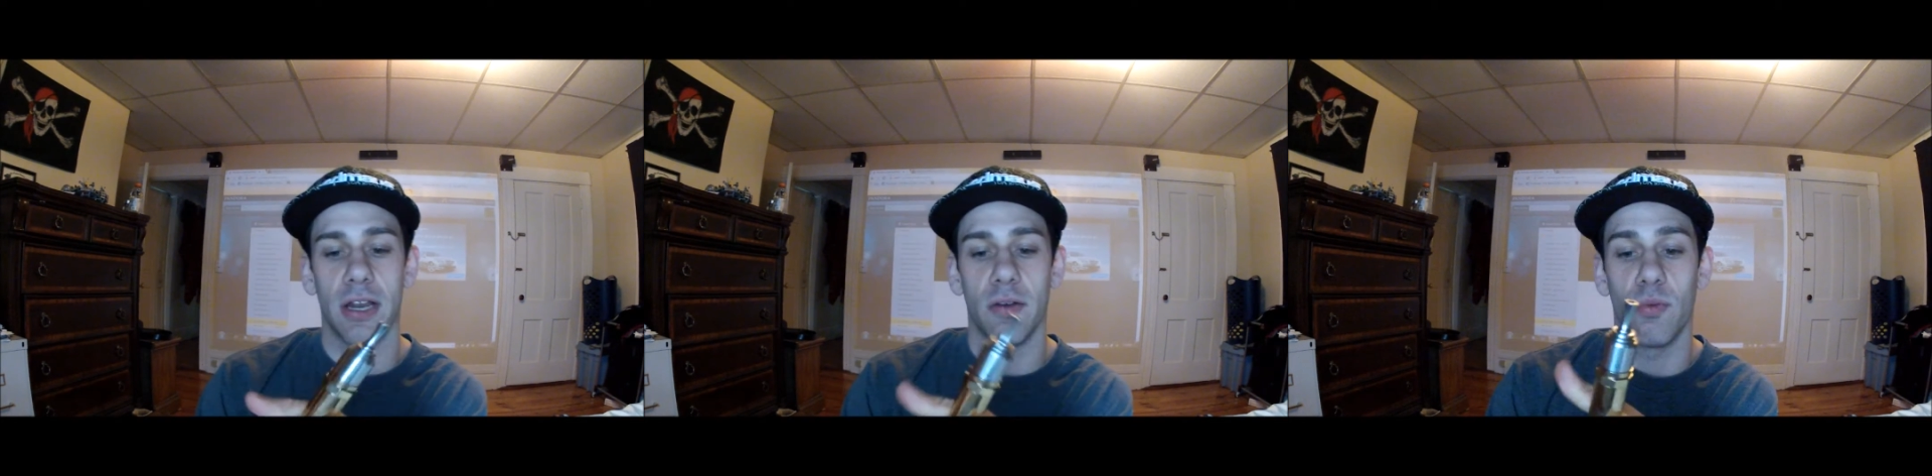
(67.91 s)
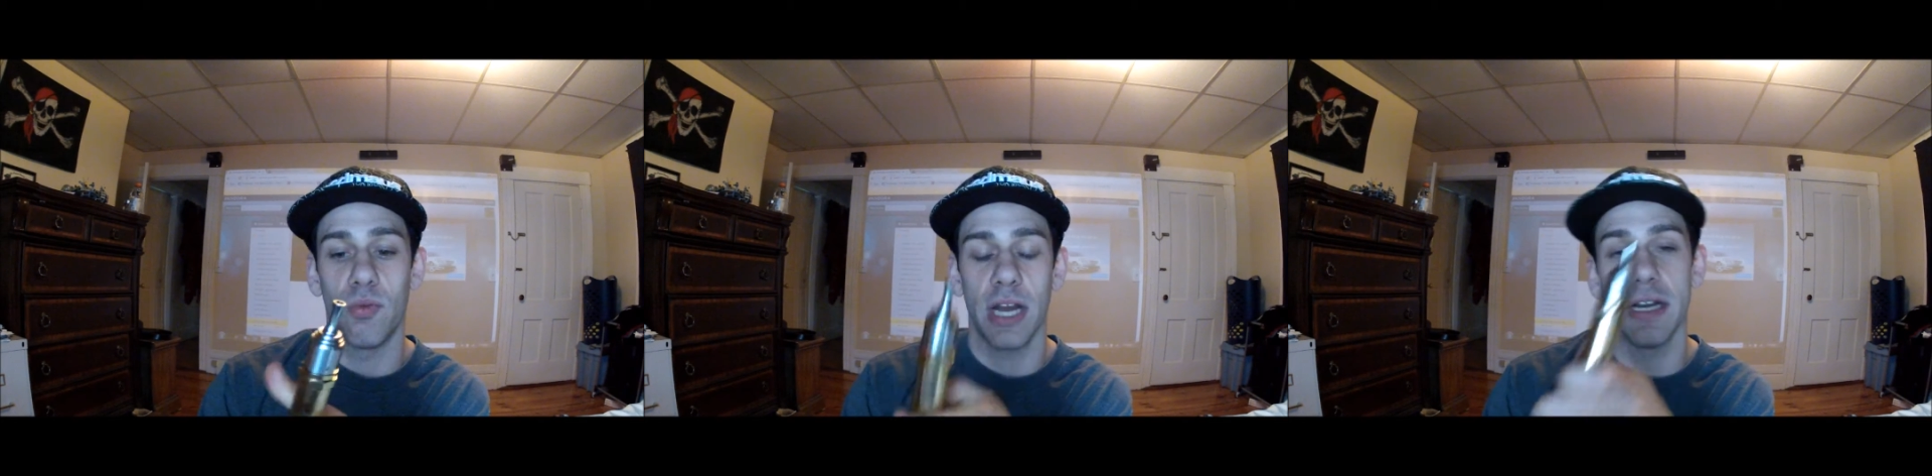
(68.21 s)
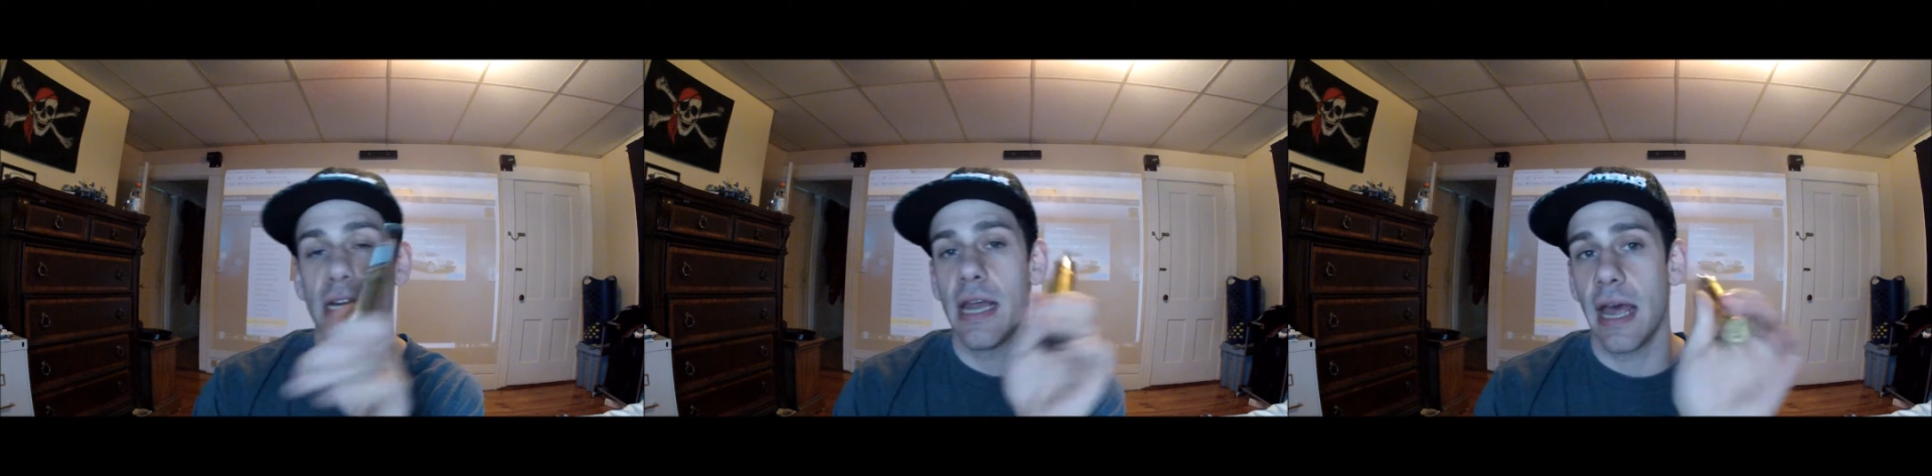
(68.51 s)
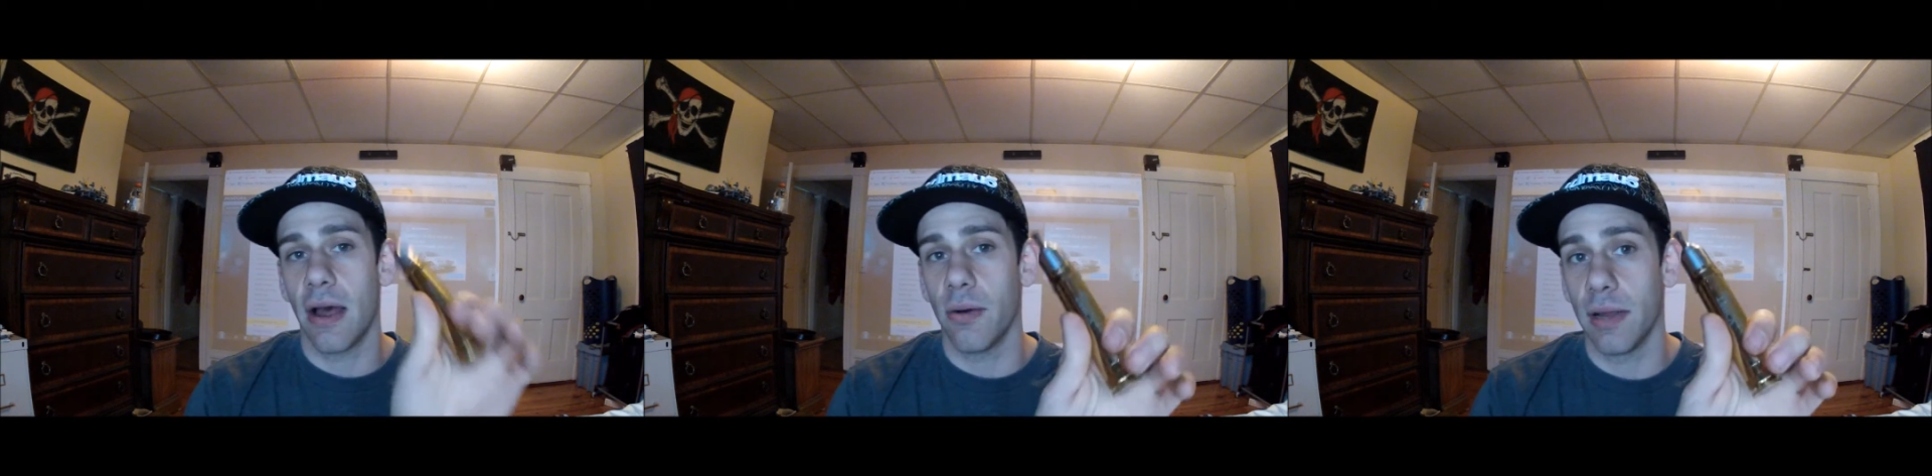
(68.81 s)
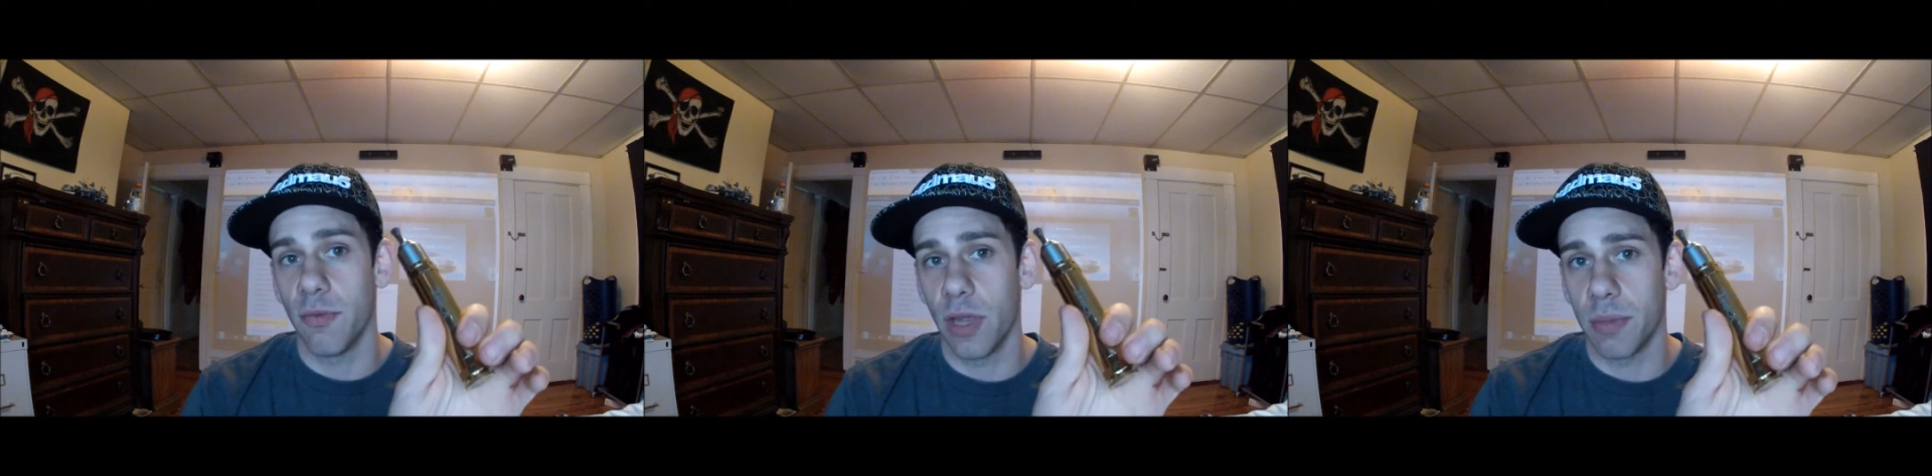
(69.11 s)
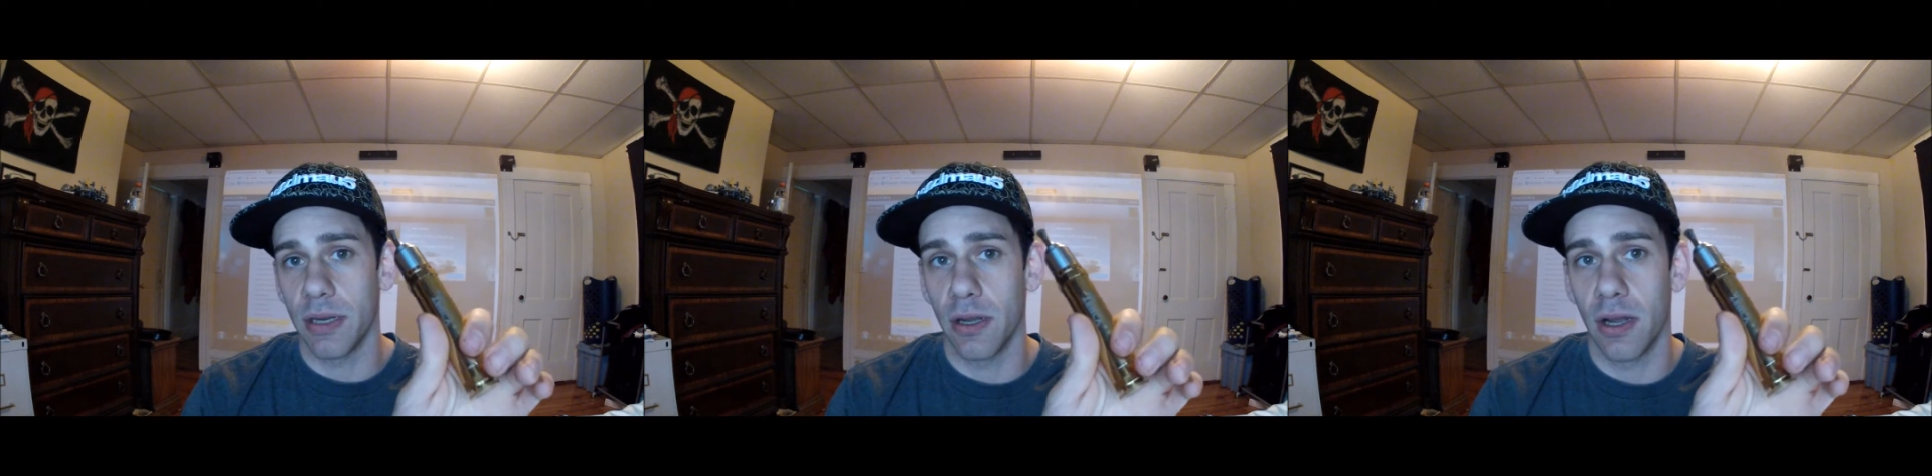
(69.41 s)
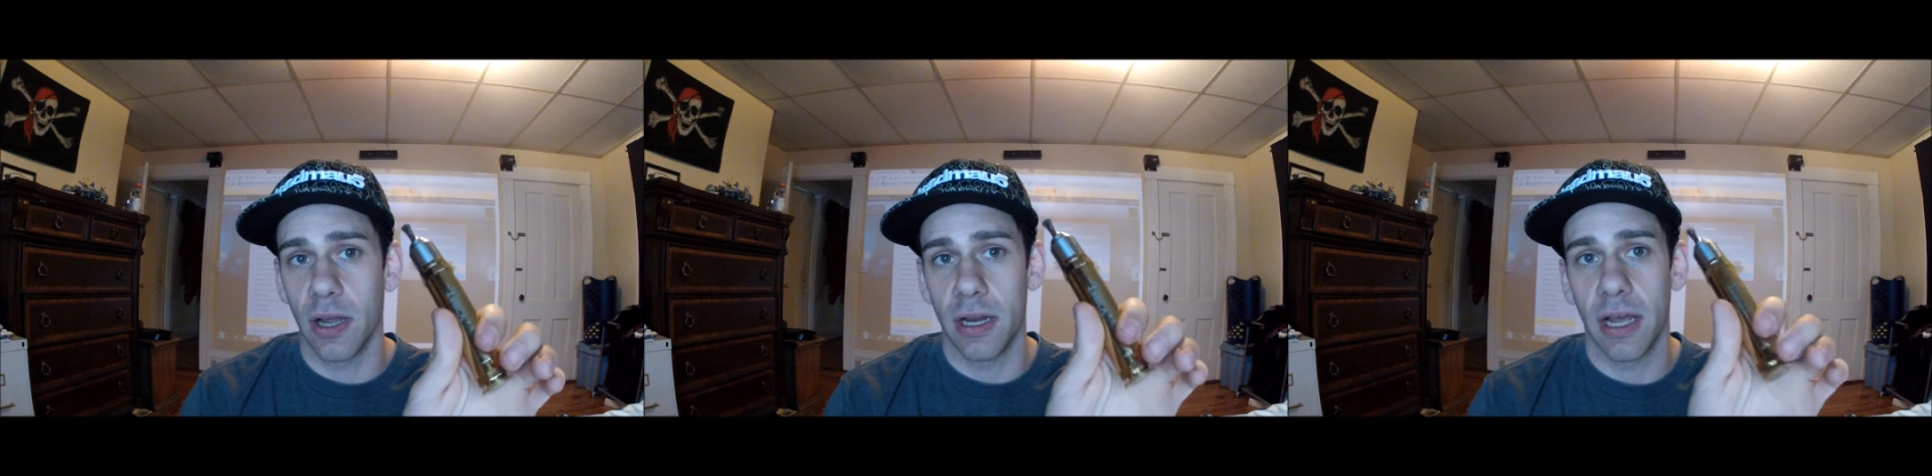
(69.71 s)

And right now, I'm vaping on